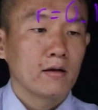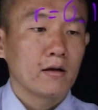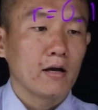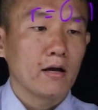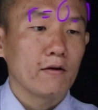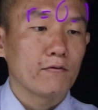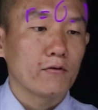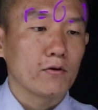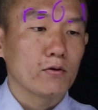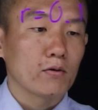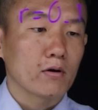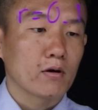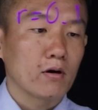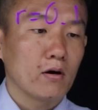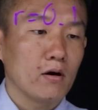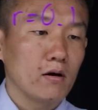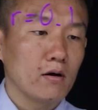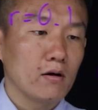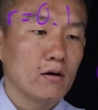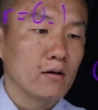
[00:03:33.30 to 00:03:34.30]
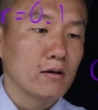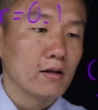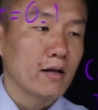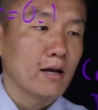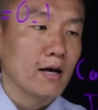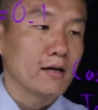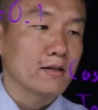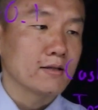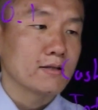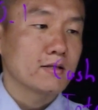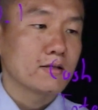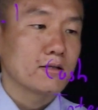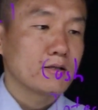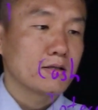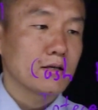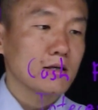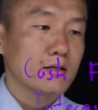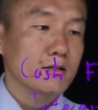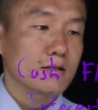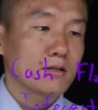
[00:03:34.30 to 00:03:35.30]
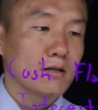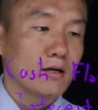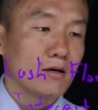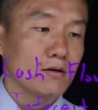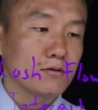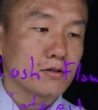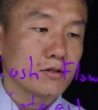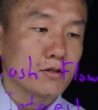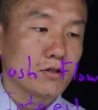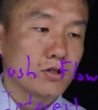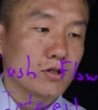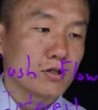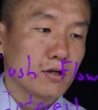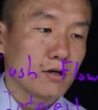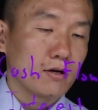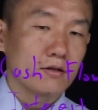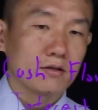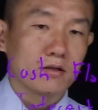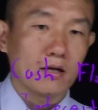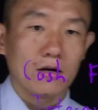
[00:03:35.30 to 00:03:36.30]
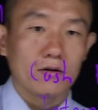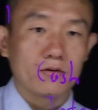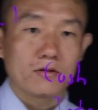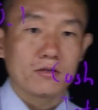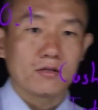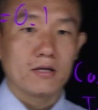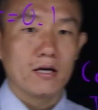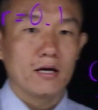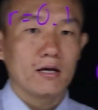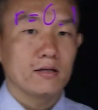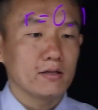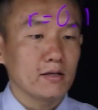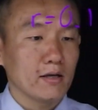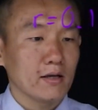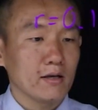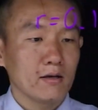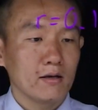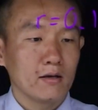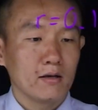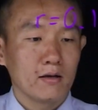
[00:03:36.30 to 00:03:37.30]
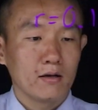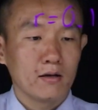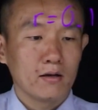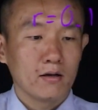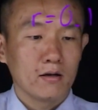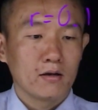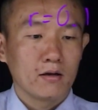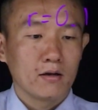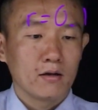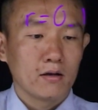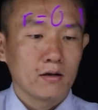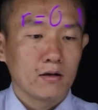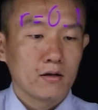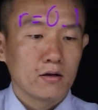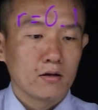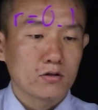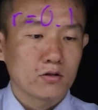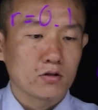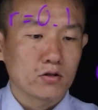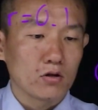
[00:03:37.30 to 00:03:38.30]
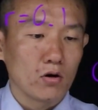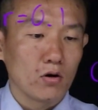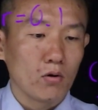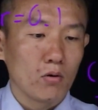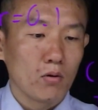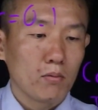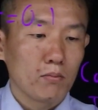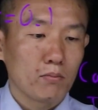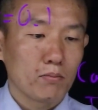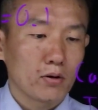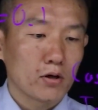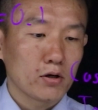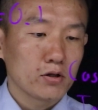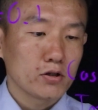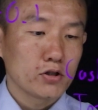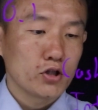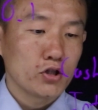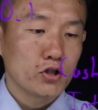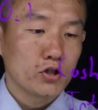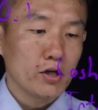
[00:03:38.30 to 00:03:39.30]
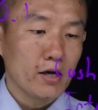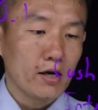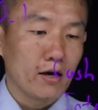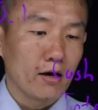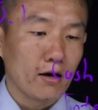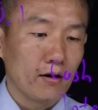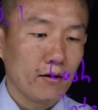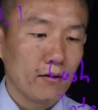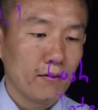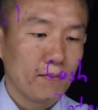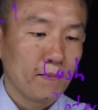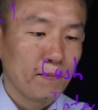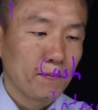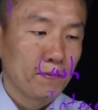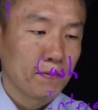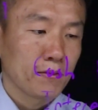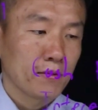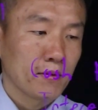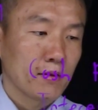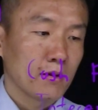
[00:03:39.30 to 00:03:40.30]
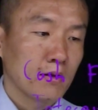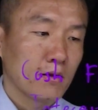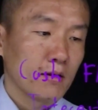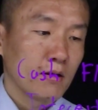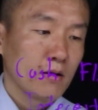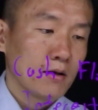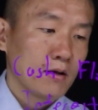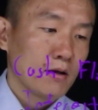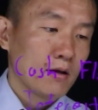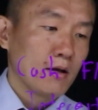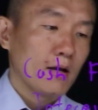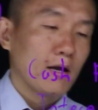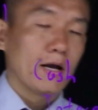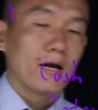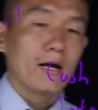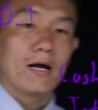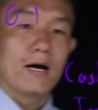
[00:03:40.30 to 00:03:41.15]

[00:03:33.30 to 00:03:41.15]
if you recall, it had 6,000 shares outstanding. So per share, it